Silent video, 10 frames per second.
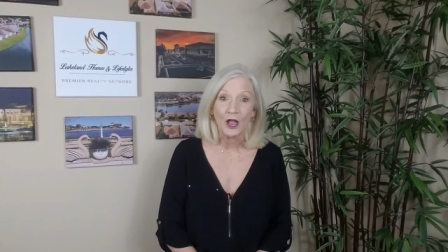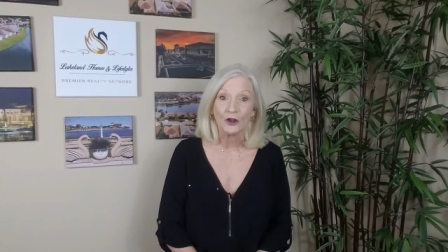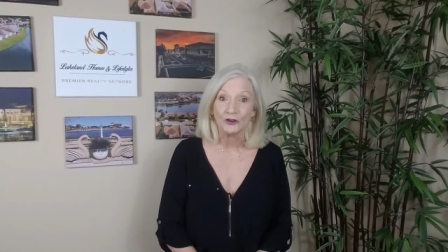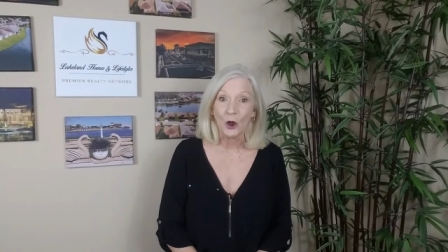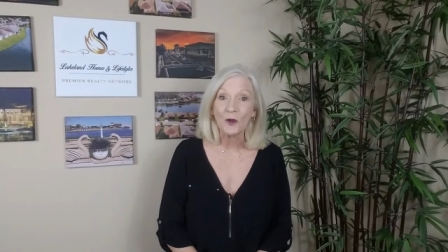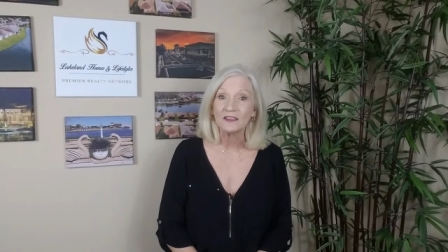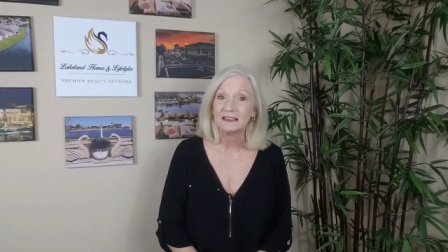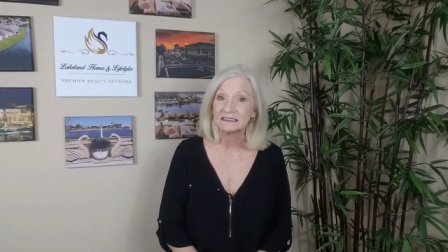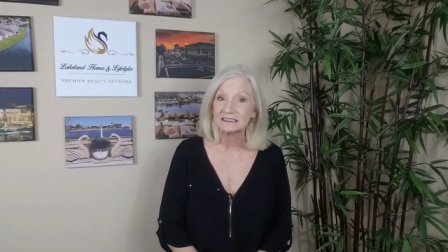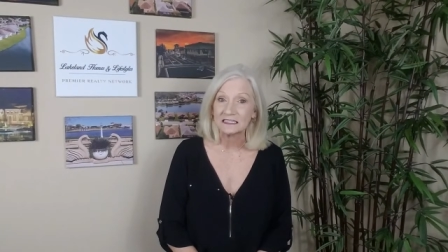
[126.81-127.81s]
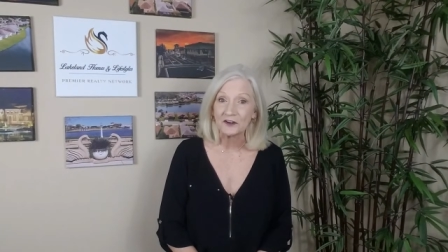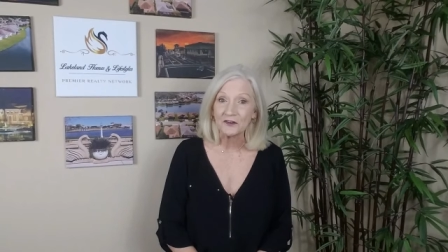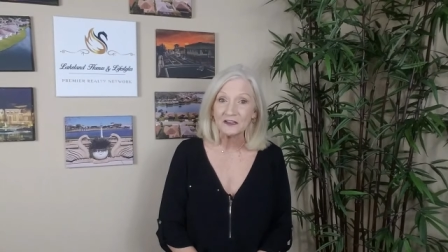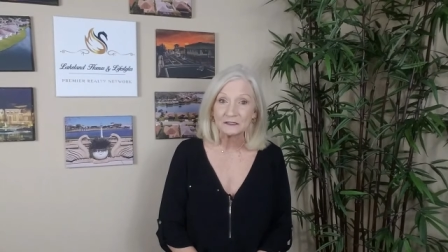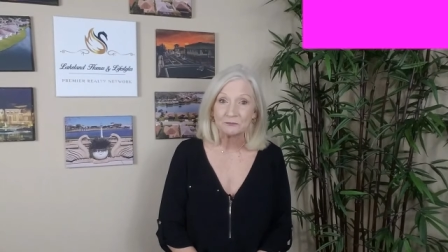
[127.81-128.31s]
knowing that
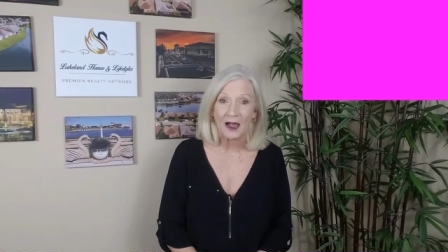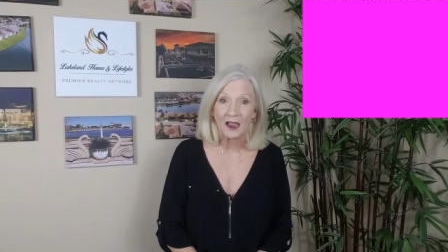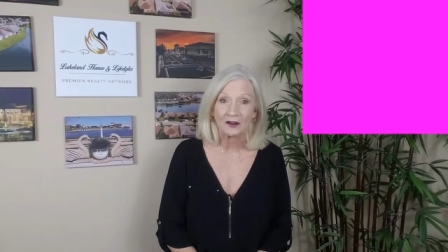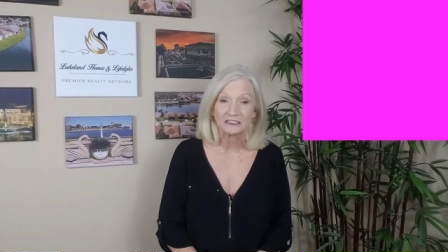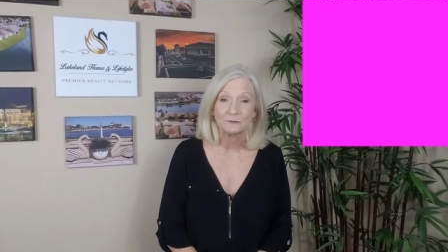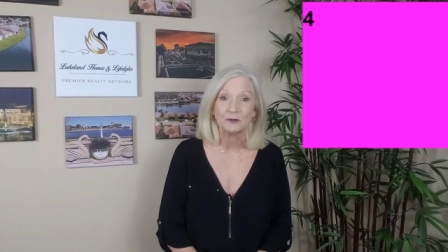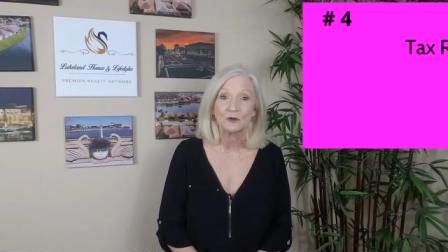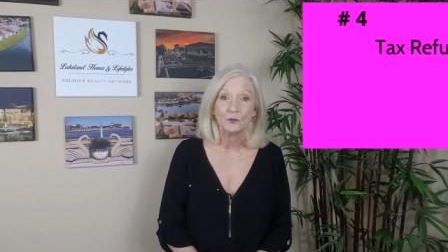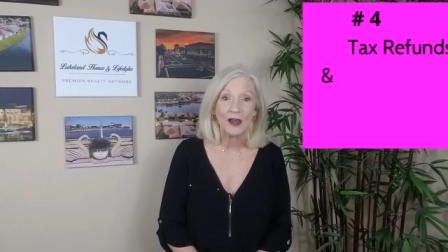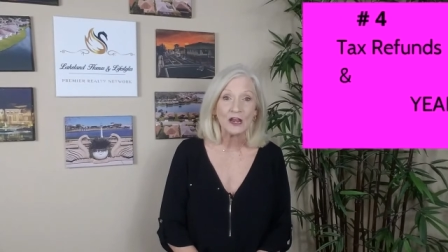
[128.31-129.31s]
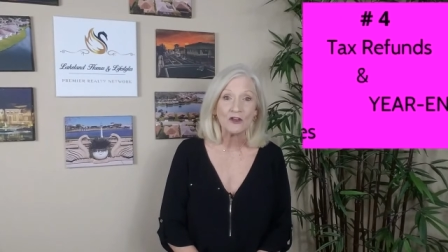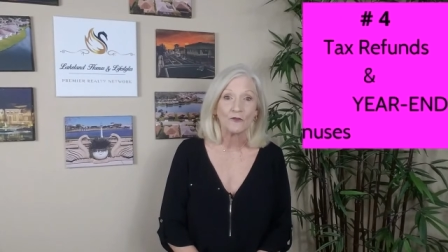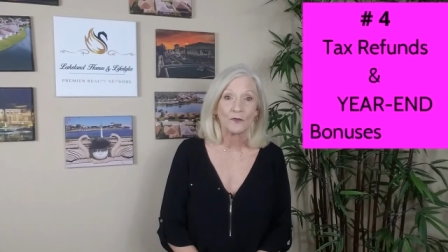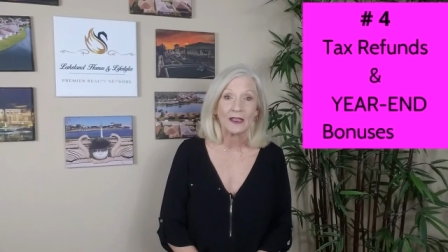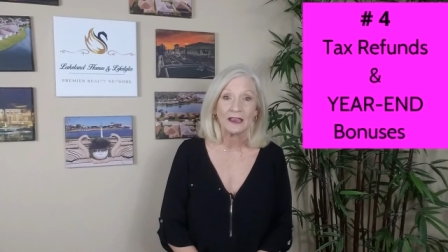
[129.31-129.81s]
serious buyers have been waiting for
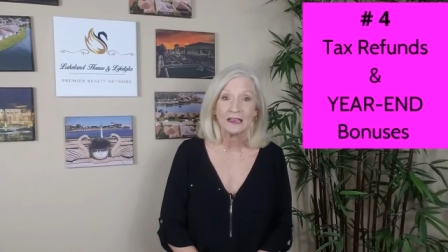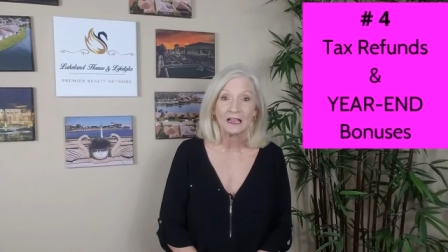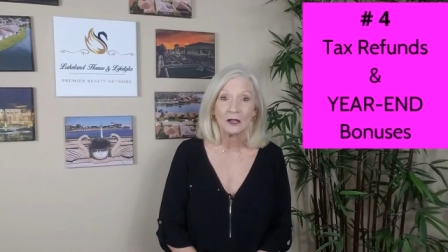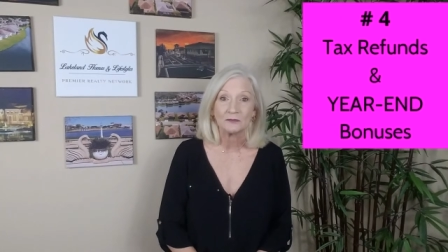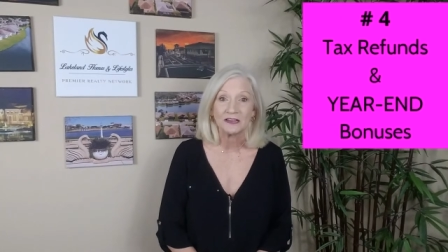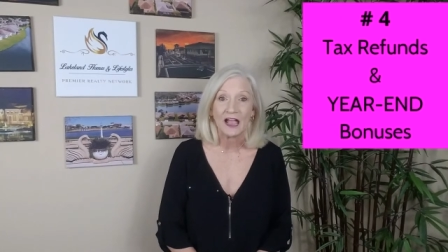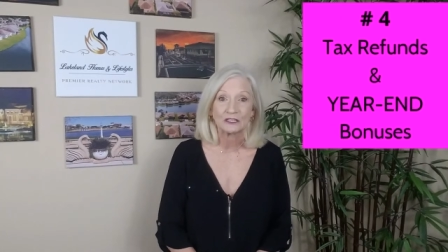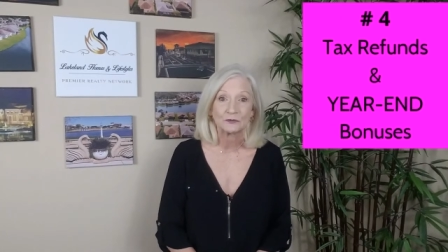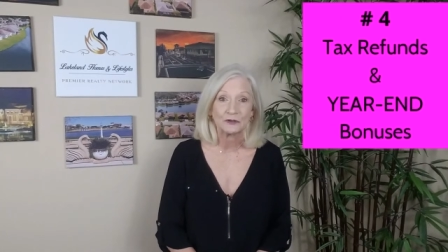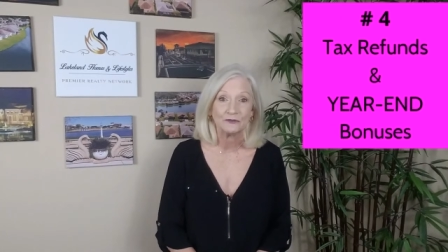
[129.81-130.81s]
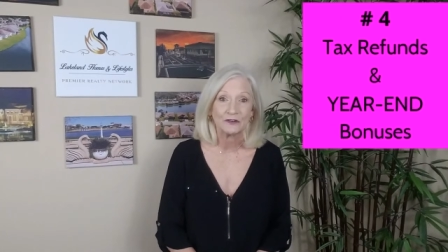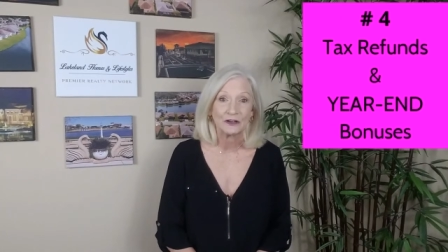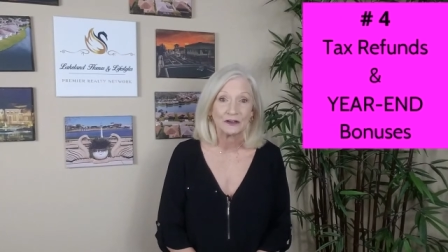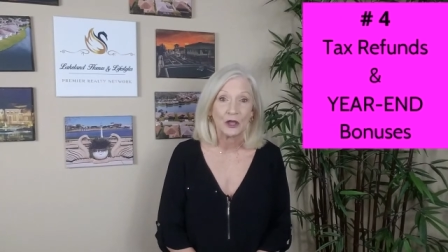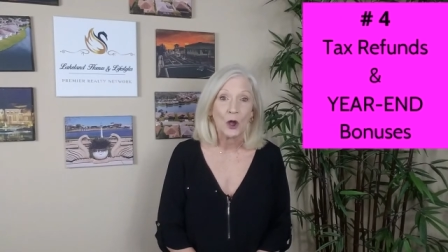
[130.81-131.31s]
that income tax
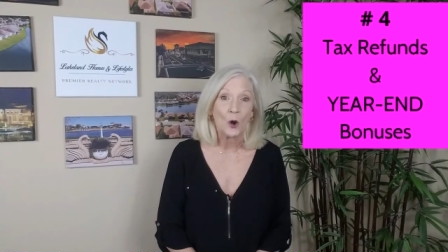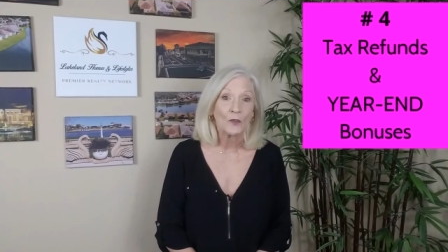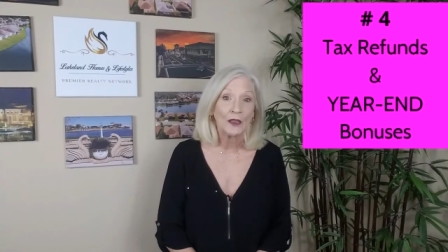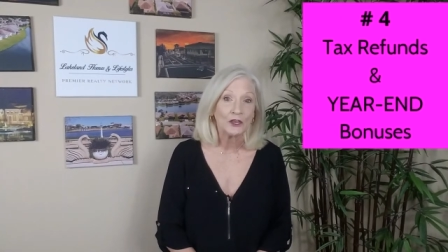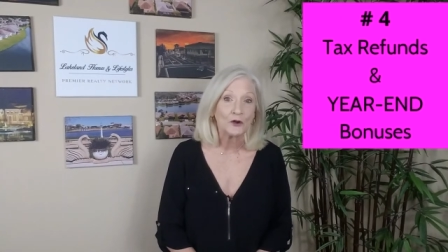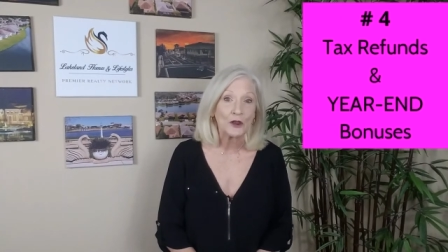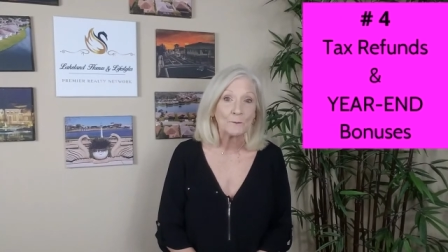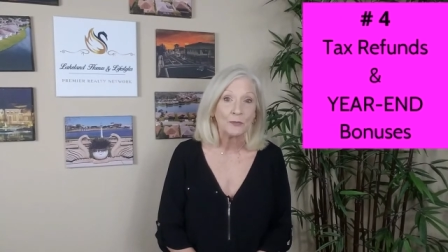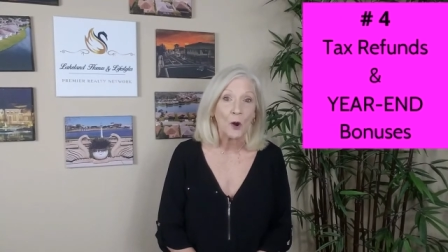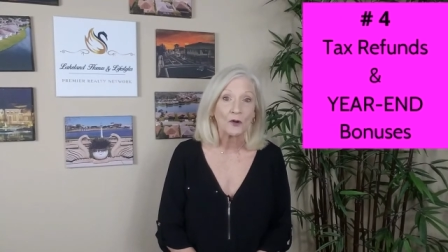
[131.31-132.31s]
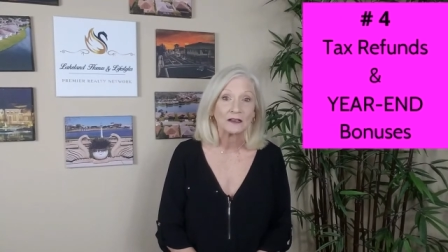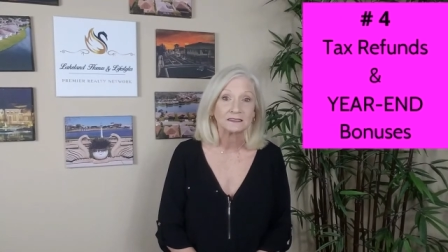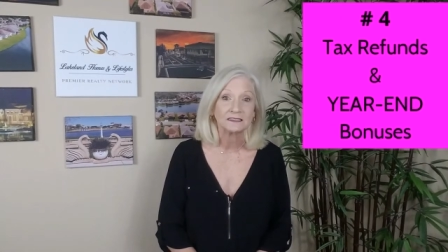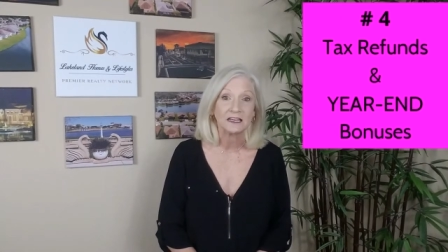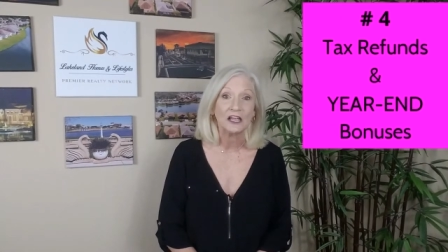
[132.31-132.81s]
refund or that year-end bonus
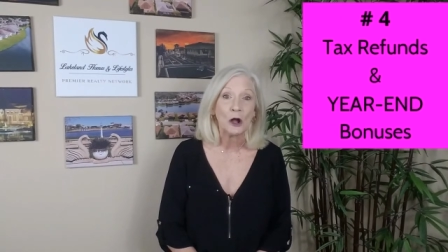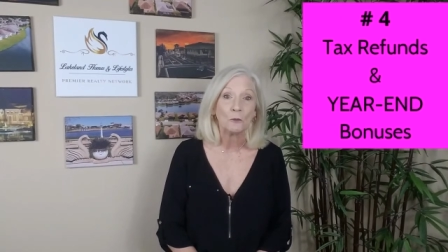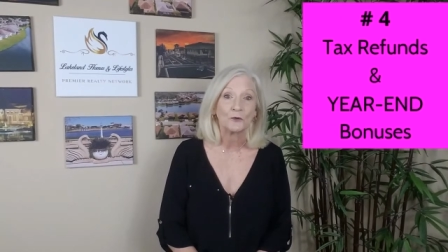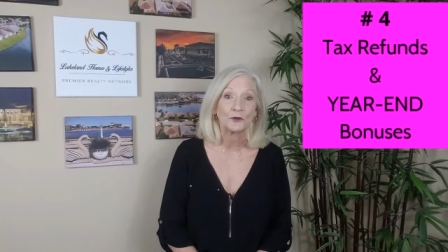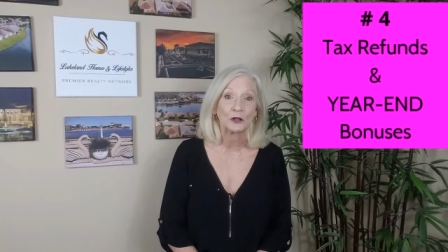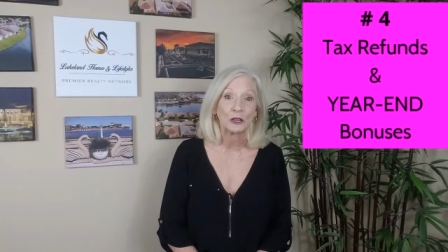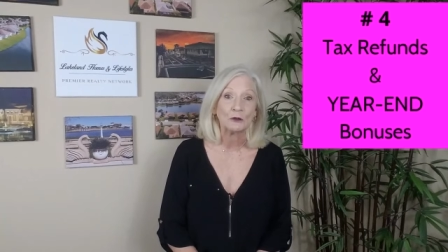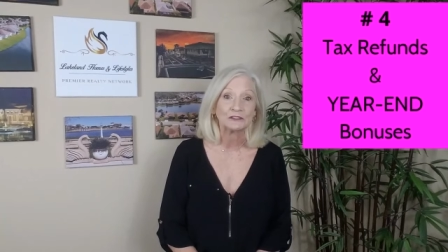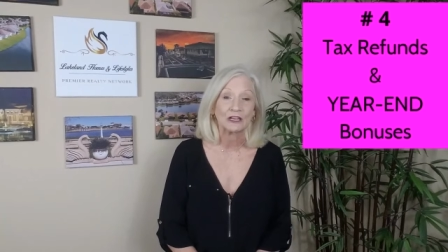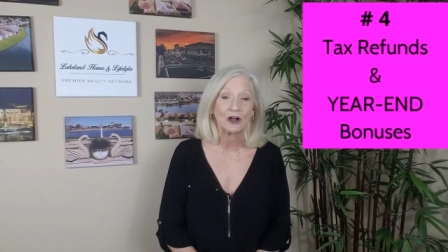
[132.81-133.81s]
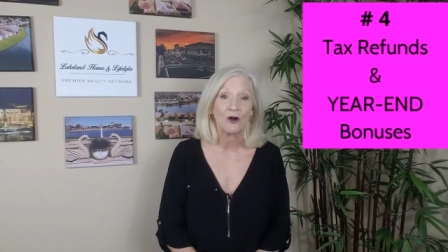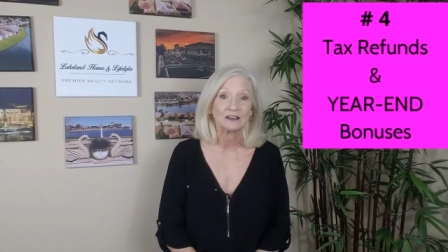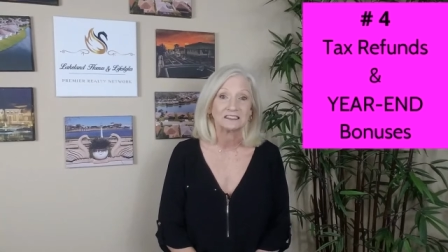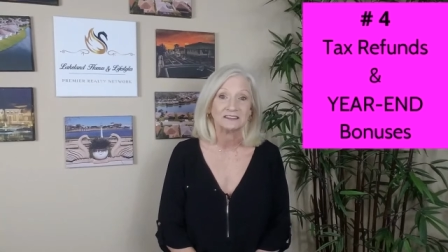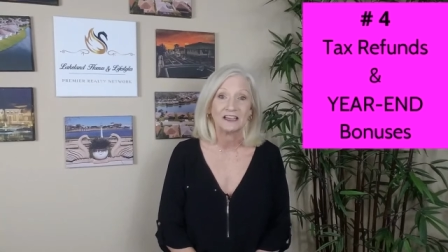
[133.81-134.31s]
to help with their closing
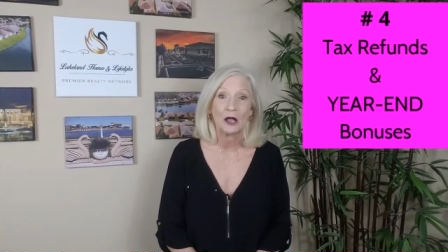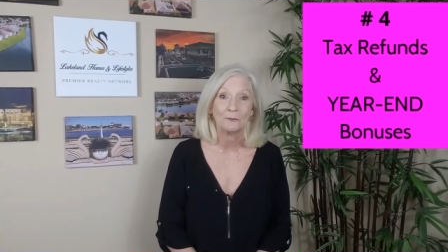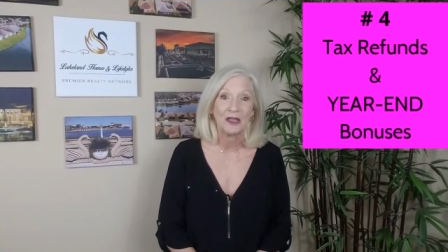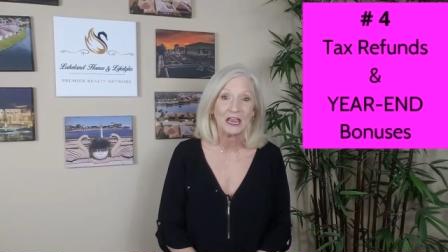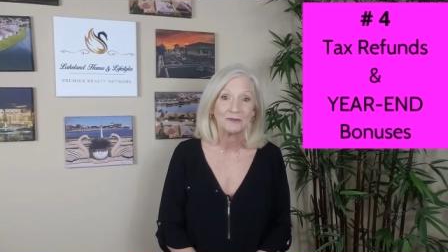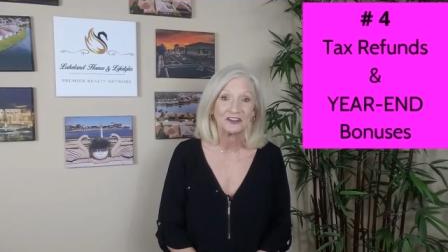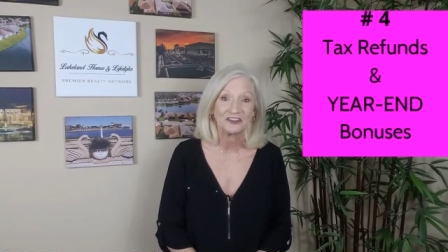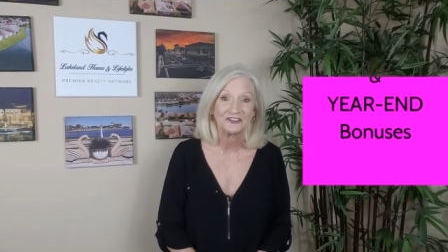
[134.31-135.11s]
costs and down payment.